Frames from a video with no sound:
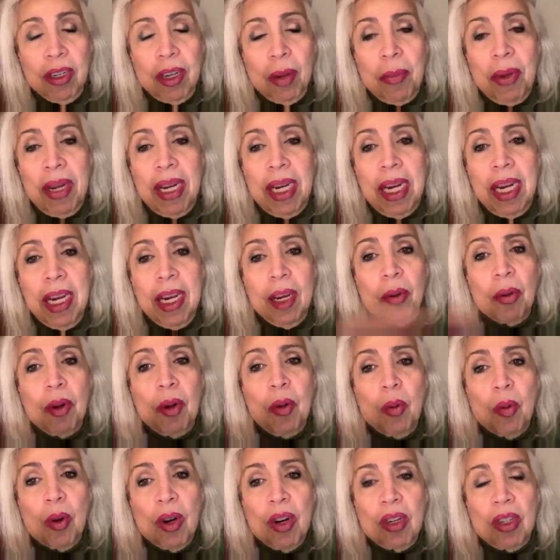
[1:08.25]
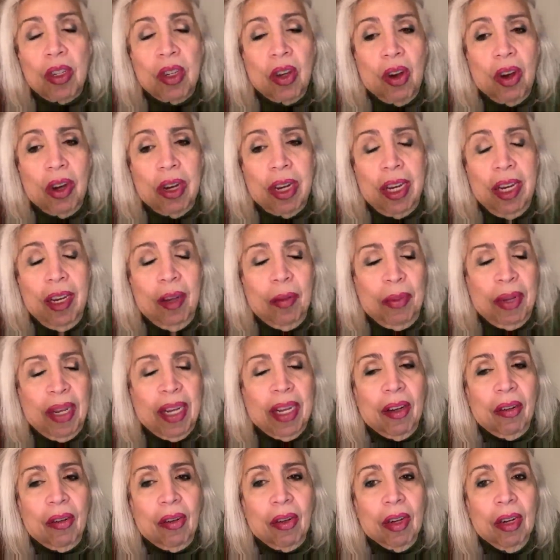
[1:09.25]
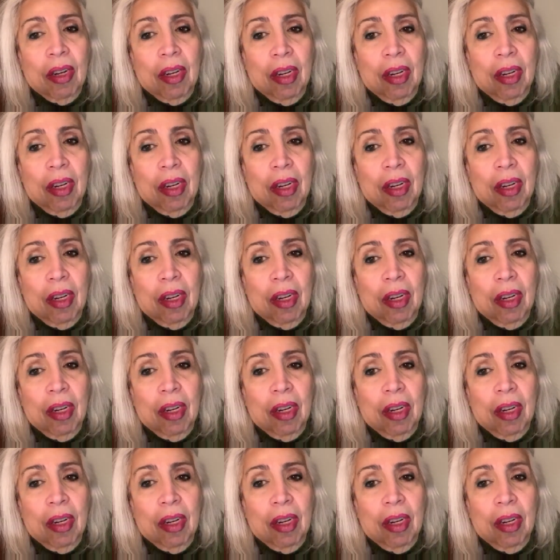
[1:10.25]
I mean, here we were talking about,